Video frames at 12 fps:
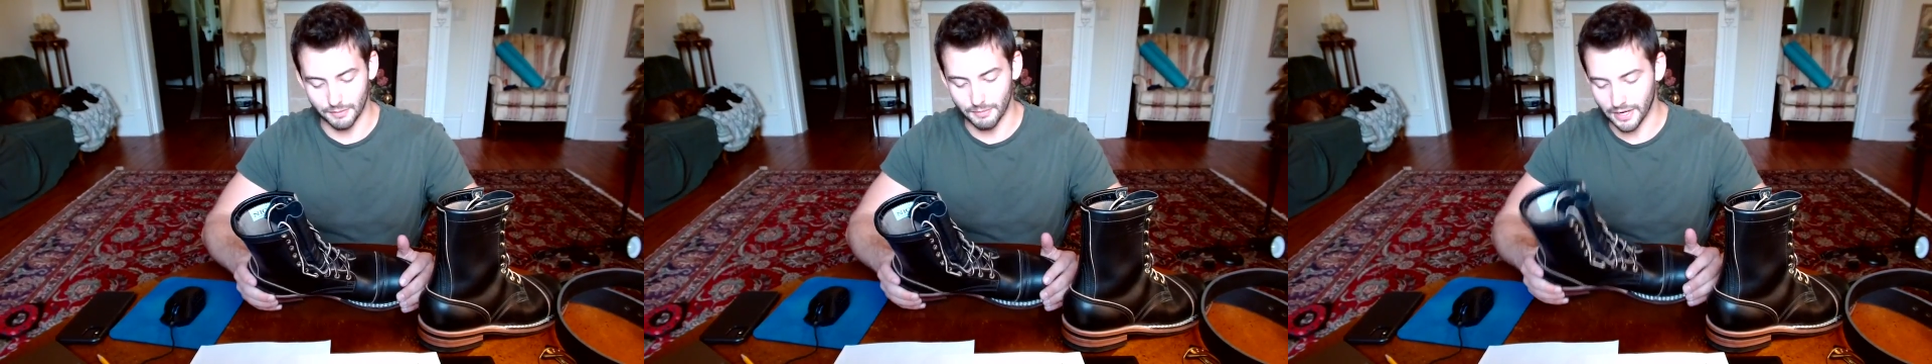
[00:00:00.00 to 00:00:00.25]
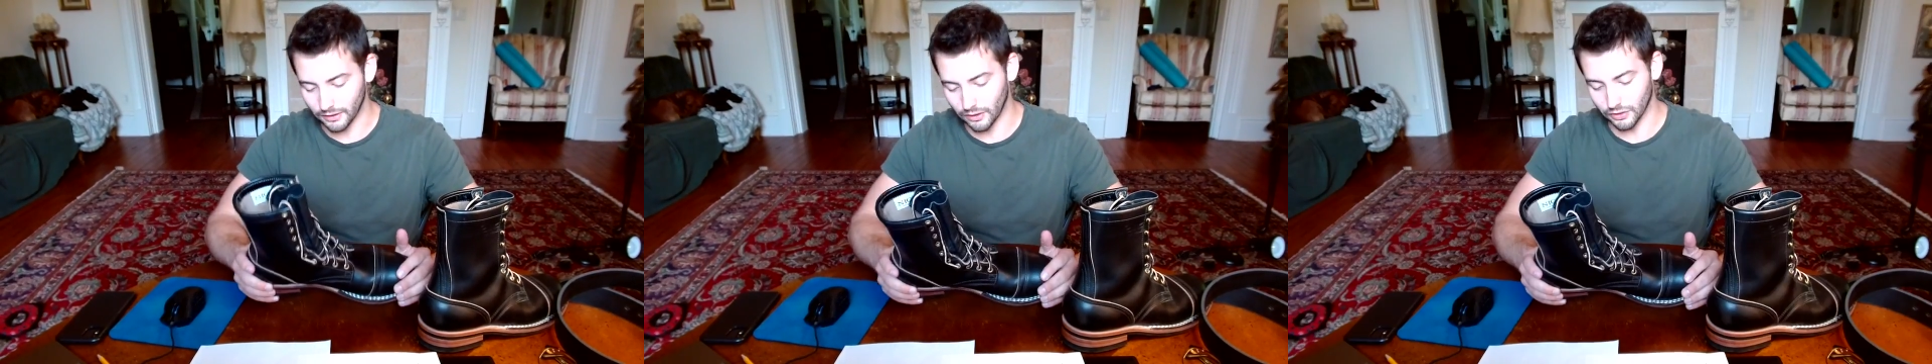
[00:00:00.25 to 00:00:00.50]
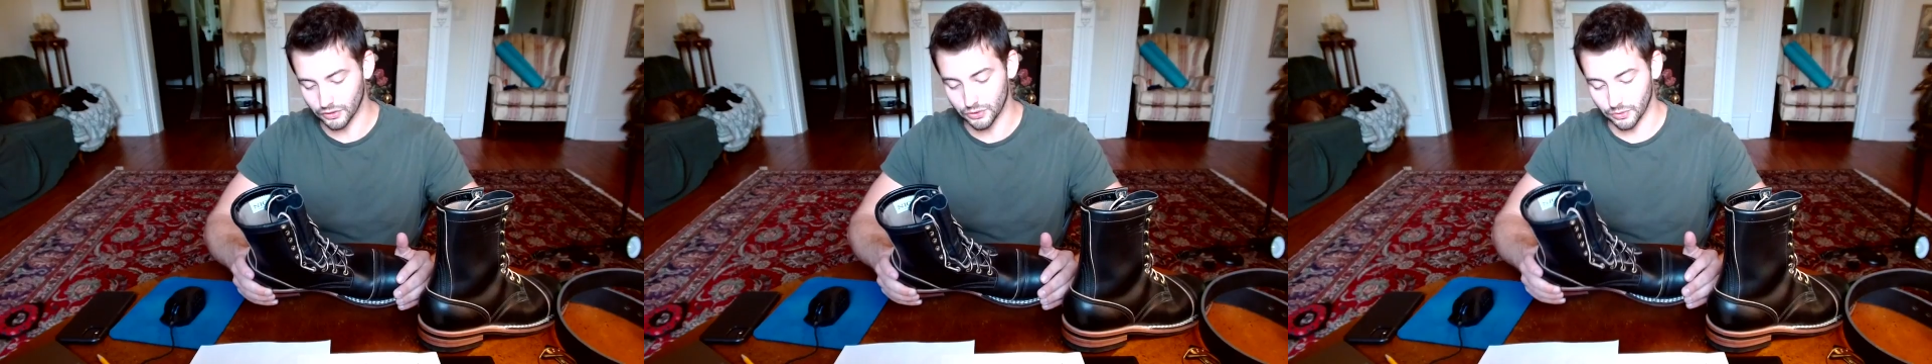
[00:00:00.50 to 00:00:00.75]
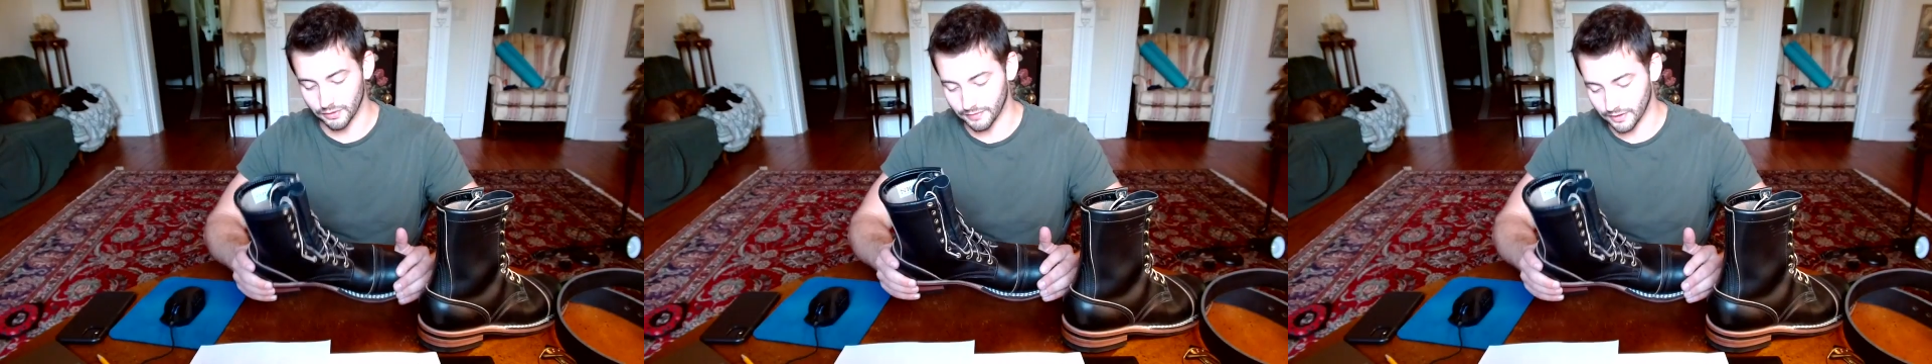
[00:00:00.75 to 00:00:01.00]
make a long
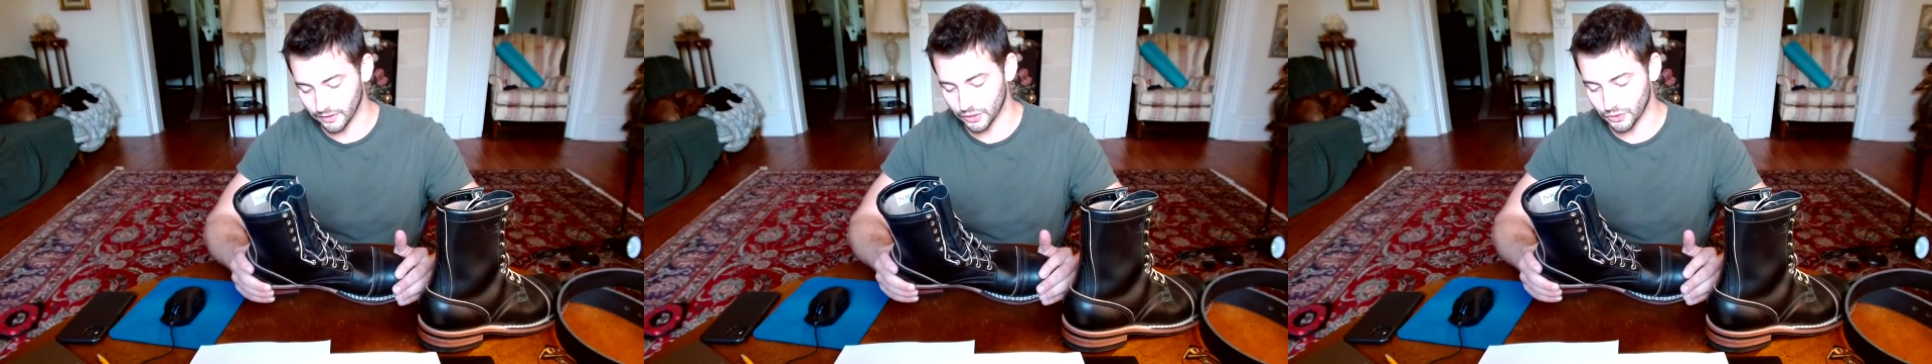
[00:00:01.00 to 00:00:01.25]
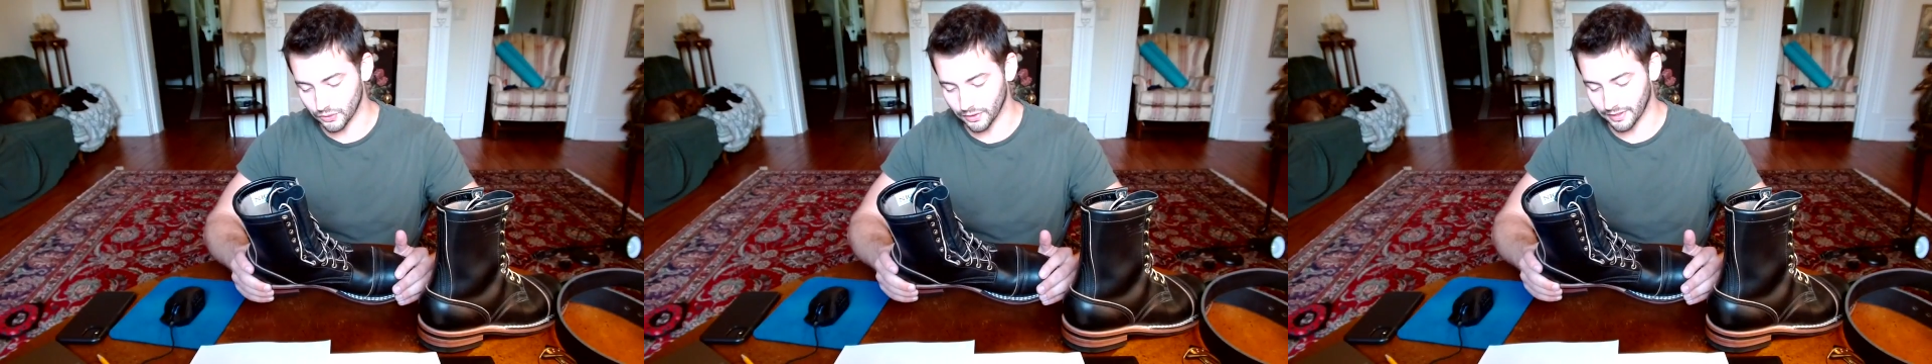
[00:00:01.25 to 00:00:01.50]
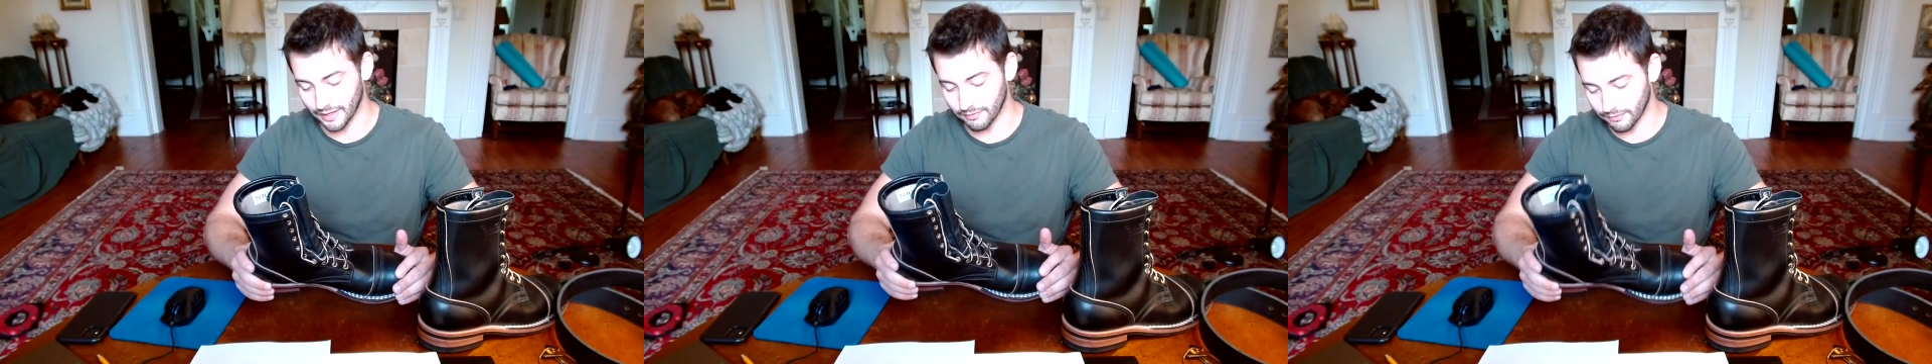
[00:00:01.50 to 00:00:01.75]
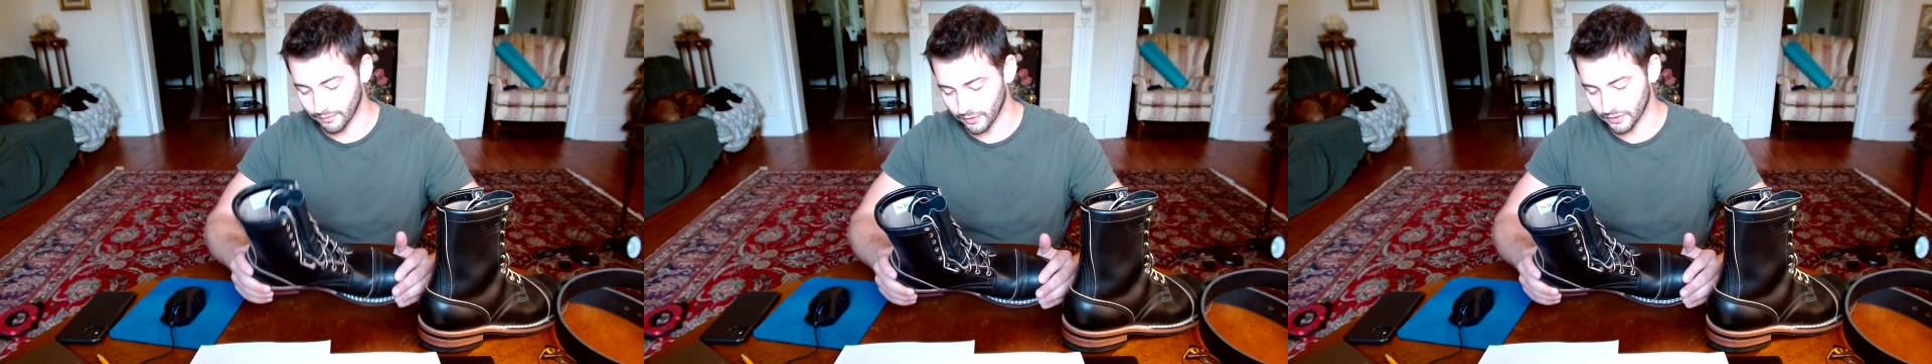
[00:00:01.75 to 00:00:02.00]
story very short at
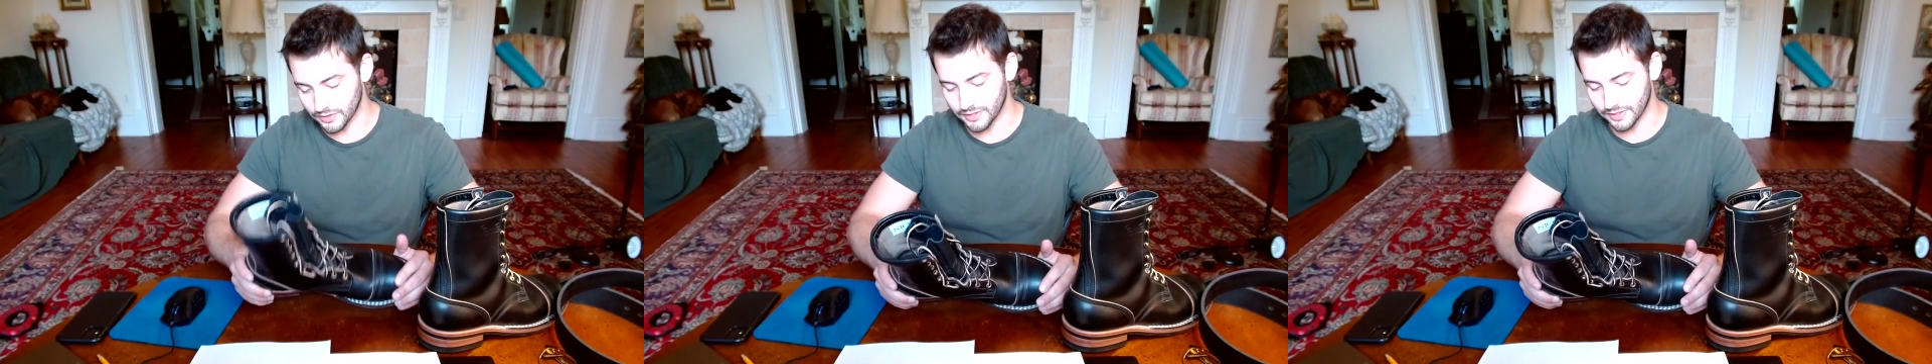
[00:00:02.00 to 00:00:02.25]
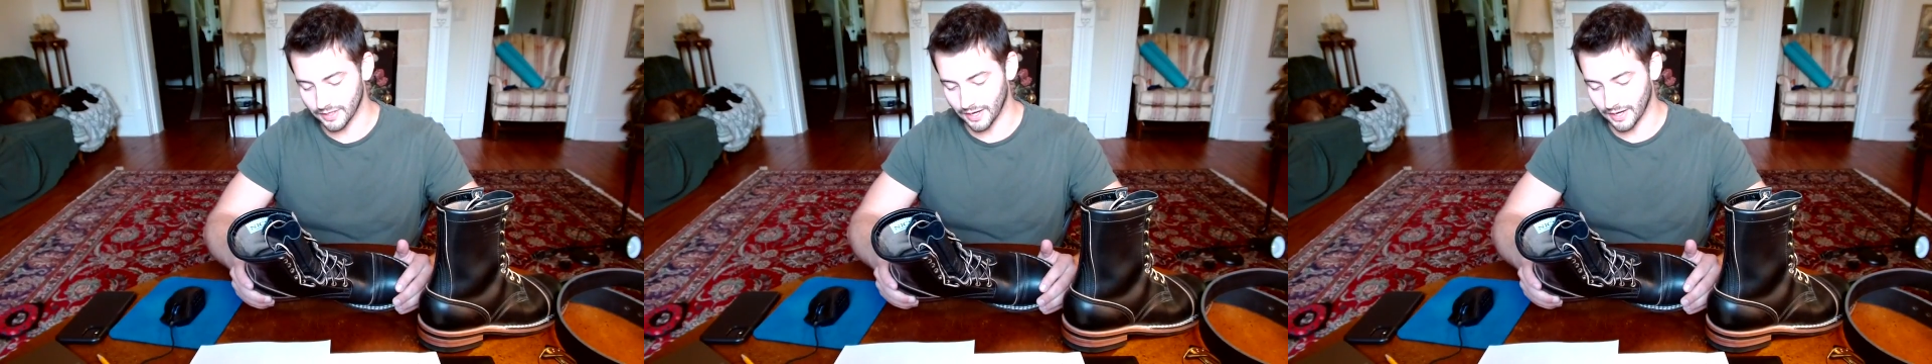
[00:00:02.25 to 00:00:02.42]
first,